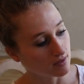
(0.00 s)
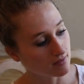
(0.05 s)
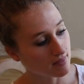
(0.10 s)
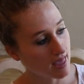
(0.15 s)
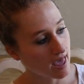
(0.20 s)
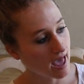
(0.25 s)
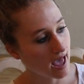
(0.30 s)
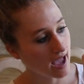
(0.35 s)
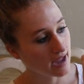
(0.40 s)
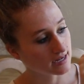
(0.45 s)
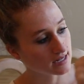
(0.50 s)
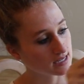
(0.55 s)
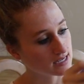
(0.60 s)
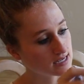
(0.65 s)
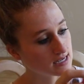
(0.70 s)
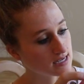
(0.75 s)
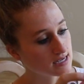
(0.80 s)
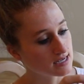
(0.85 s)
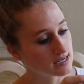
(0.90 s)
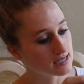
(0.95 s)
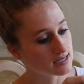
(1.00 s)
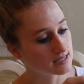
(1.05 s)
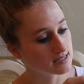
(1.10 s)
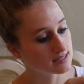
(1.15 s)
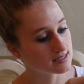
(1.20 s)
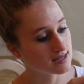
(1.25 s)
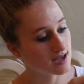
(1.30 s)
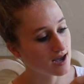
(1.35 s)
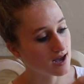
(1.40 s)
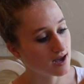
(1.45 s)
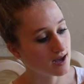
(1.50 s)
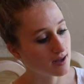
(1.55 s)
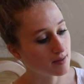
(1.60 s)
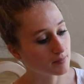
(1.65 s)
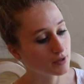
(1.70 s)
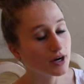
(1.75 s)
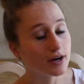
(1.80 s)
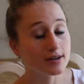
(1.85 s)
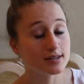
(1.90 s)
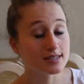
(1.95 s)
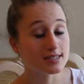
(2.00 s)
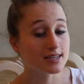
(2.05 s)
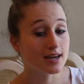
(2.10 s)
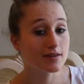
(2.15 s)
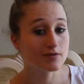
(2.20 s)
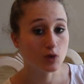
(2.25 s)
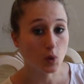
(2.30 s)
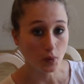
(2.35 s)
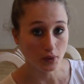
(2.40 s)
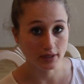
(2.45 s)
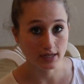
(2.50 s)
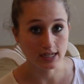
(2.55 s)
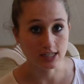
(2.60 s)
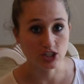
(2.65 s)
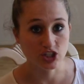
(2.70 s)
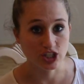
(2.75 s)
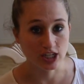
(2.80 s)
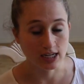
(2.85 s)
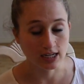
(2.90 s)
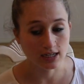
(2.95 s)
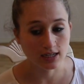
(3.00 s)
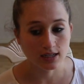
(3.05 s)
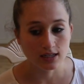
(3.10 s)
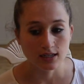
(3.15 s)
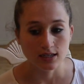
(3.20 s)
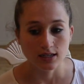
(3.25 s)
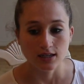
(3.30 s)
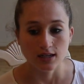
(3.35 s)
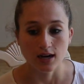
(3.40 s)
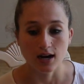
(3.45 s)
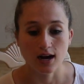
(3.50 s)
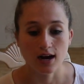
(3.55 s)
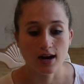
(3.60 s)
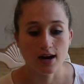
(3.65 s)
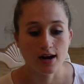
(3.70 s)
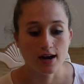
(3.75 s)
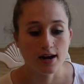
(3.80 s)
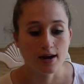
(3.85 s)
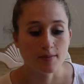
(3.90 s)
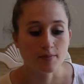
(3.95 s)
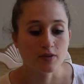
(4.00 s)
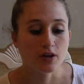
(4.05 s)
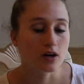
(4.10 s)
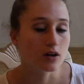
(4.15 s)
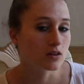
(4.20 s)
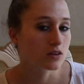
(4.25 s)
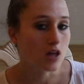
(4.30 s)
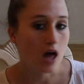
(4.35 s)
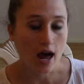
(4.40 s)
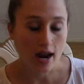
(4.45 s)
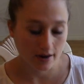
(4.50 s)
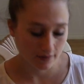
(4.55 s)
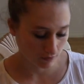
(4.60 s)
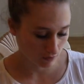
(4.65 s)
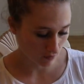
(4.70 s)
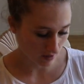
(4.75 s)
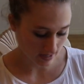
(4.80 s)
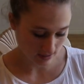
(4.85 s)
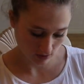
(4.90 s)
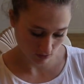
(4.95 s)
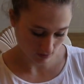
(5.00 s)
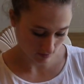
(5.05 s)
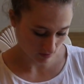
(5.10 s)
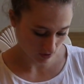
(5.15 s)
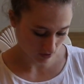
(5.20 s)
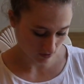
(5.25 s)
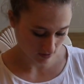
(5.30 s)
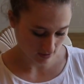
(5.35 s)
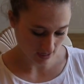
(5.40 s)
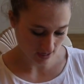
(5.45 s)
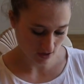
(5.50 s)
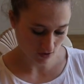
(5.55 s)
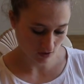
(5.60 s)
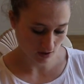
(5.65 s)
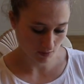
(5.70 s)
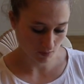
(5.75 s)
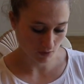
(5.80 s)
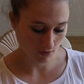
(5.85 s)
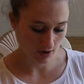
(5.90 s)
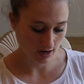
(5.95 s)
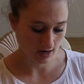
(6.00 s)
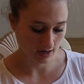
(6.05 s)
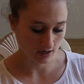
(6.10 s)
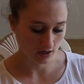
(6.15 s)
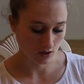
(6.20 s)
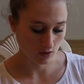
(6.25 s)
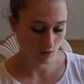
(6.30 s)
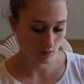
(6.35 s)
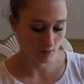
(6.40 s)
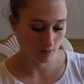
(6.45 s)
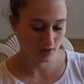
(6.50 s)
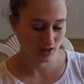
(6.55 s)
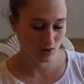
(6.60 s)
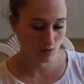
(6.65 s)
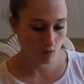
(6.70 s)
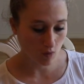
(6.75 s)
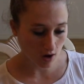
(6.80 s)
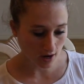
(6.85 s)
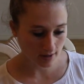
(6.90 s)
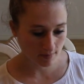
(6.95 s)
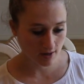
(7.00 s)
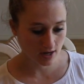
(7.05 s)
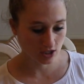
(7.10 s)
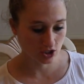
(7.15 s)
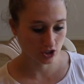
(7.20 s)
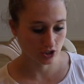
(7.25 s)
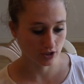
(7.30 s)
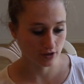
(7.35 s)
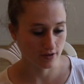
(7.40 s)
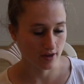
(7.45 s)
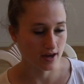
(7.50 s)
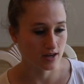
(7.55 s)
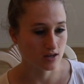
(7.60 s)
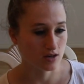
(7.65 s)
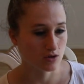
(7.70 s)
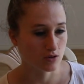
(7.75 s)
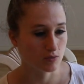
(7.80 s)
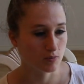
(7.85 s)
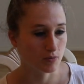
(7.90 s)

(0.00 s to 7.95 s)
That is courtesy of Courtney Jean. There are a lot of great swimsuits that you can bring, you know, but you want to make sure that you